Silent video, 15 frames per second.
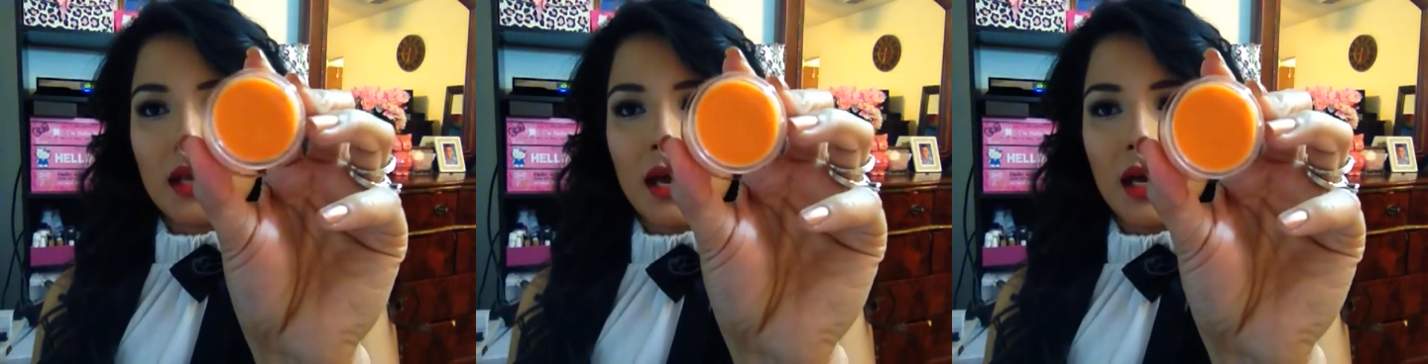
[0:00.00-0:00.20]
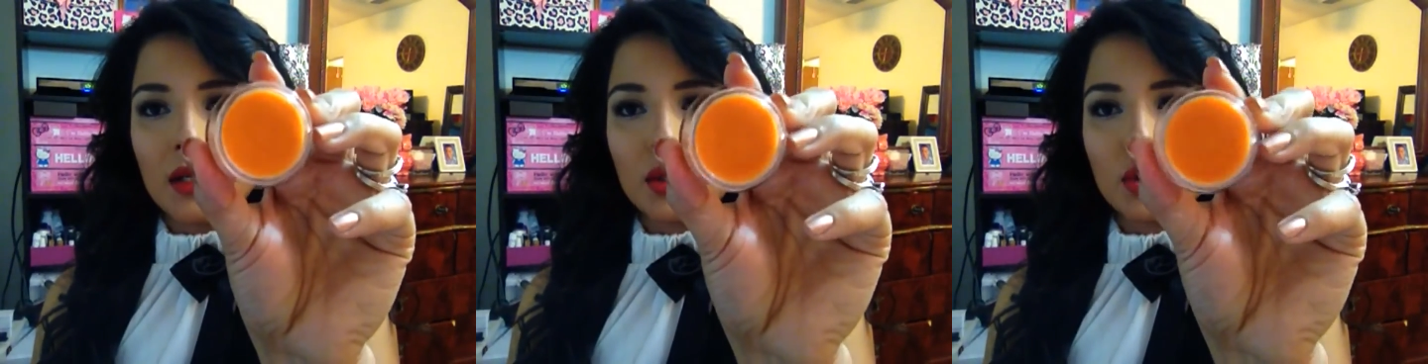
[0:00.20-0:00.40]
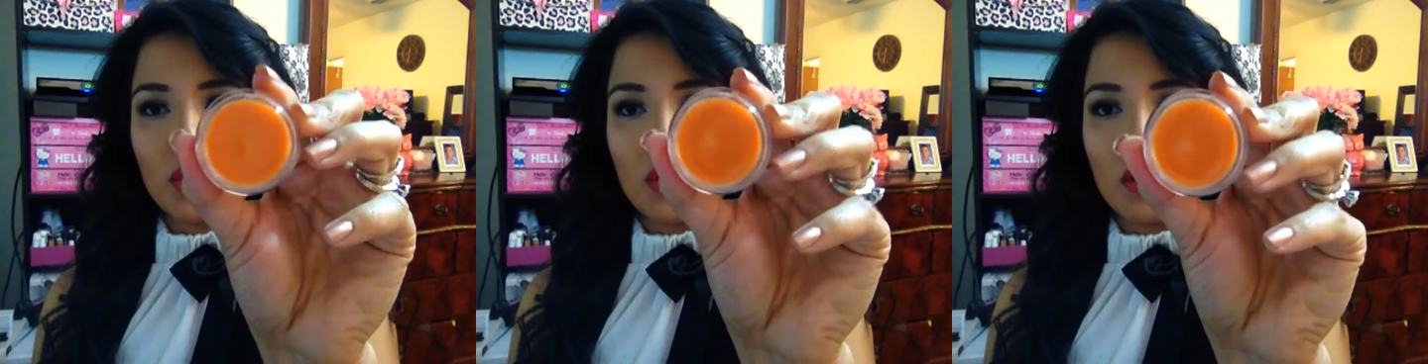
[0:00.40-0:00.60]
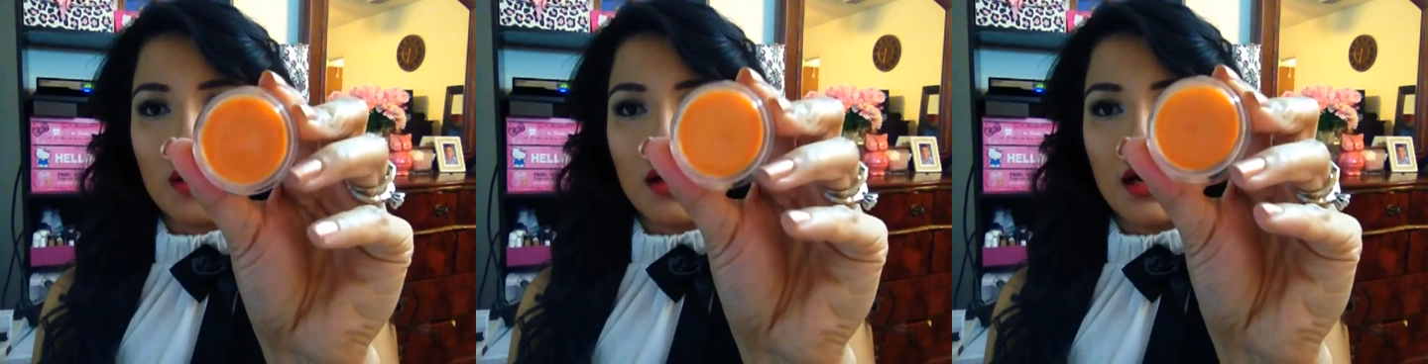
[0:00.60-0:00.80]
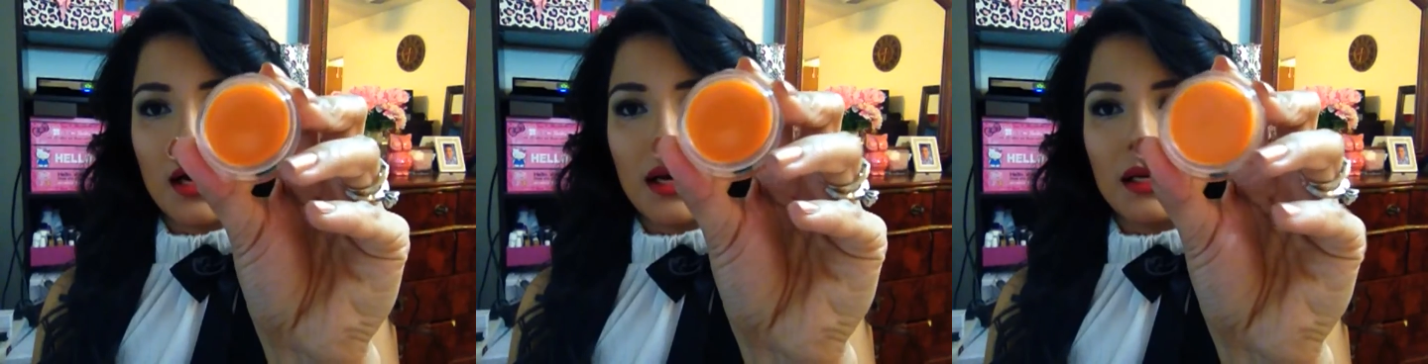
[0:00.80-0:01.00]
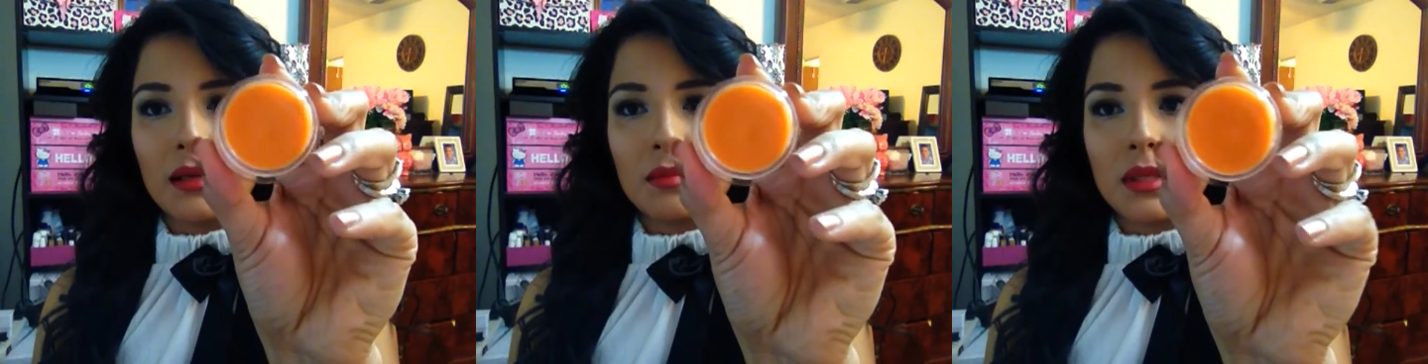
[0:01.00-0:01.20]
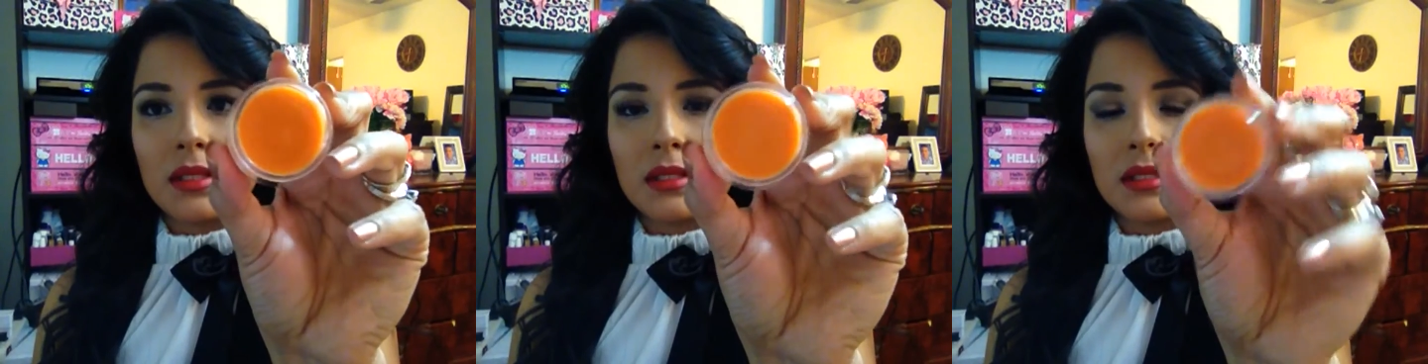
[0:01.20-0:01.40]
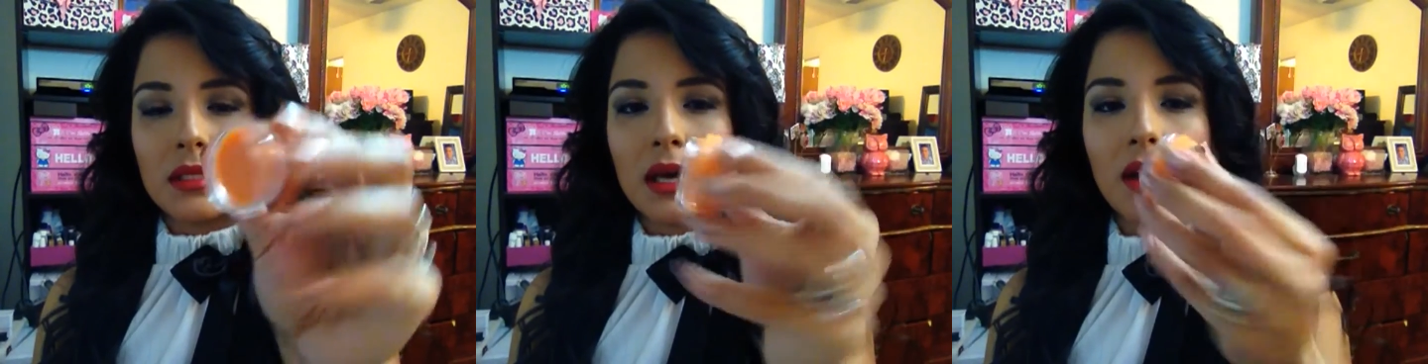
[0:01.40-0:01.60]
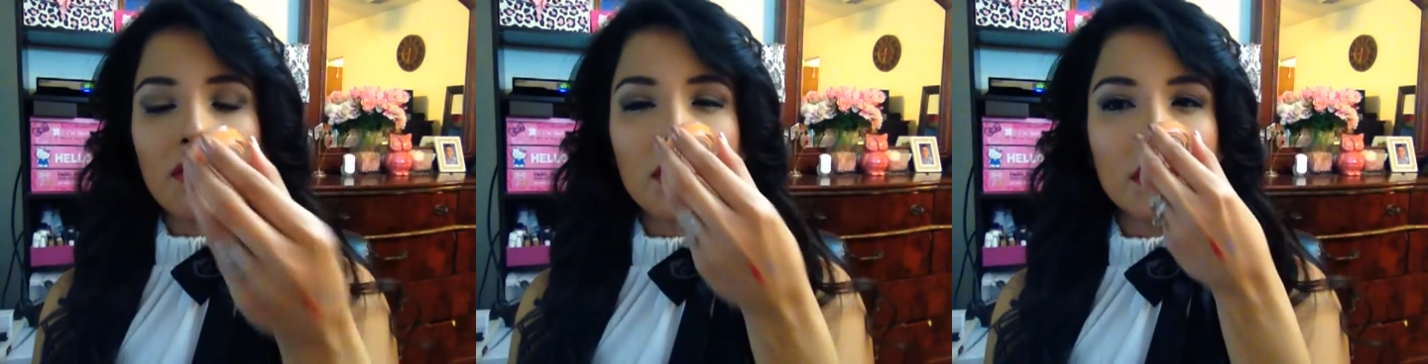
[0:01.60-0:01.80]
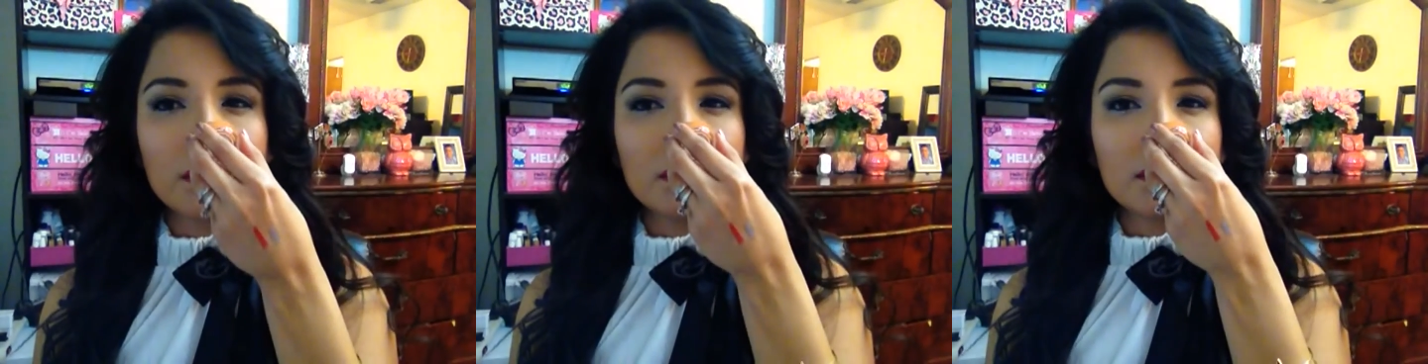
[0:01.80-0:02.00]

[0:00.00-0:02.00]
the actual item itself.